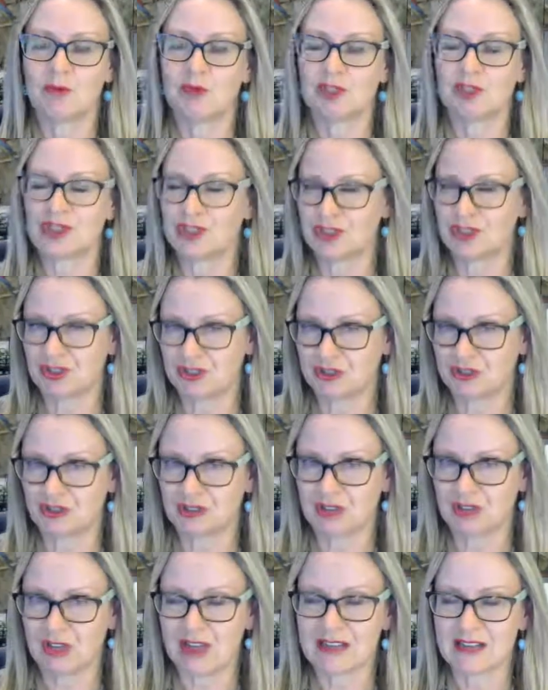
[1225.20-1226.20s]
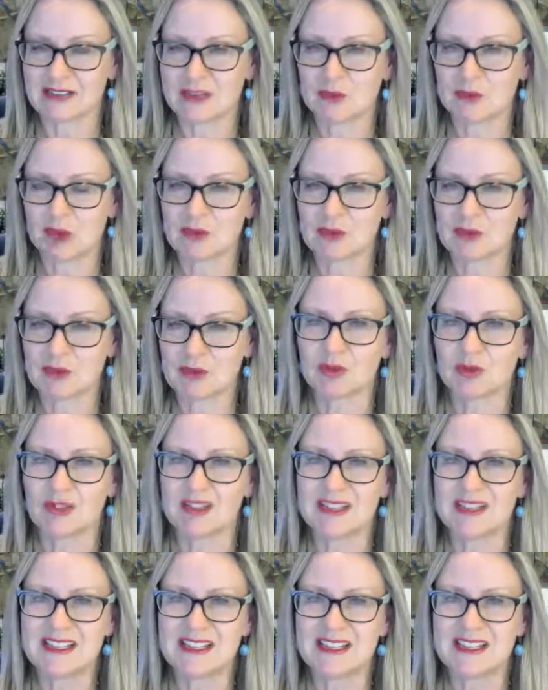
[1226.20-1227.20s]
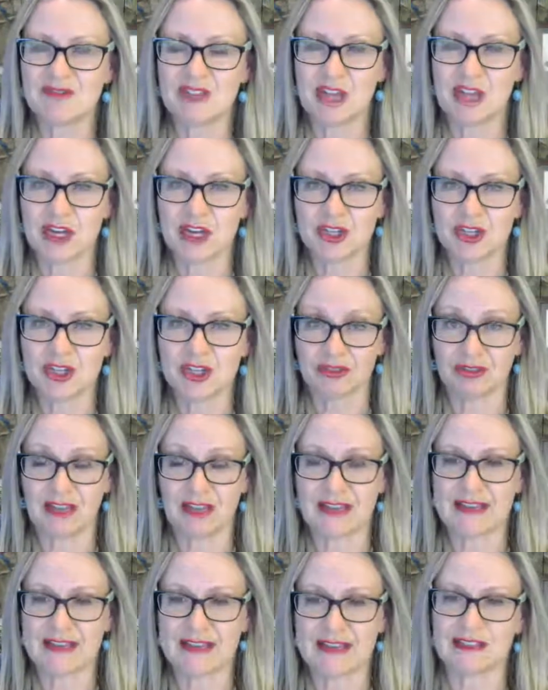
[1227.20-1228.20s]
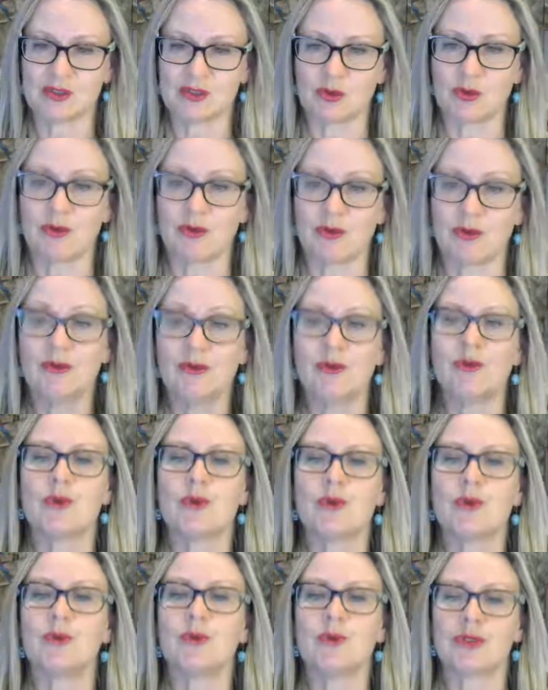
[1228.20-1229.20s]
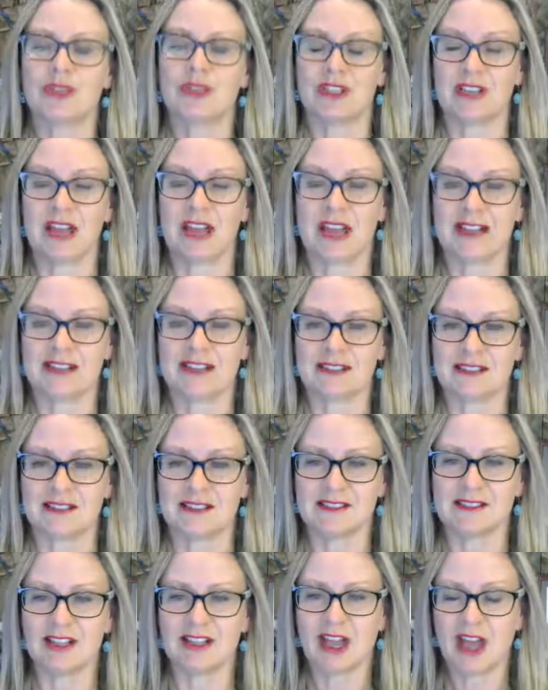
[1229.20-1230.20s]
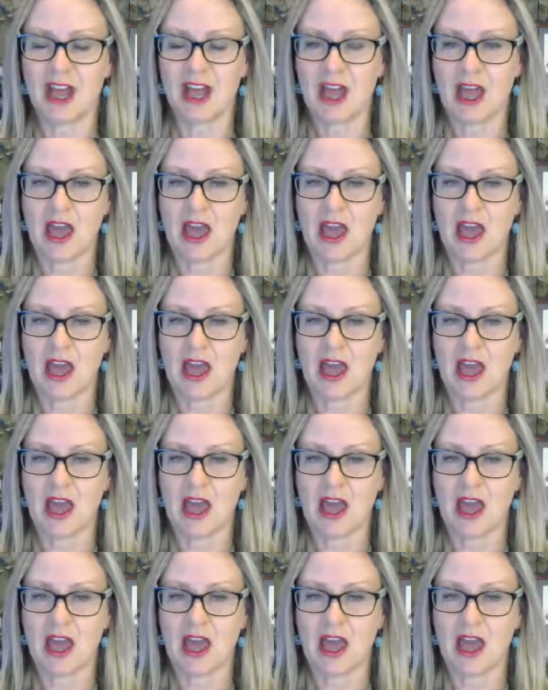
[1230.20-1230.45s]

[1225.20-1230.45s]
which are sometimes called the deviation cases or the four-corner cases,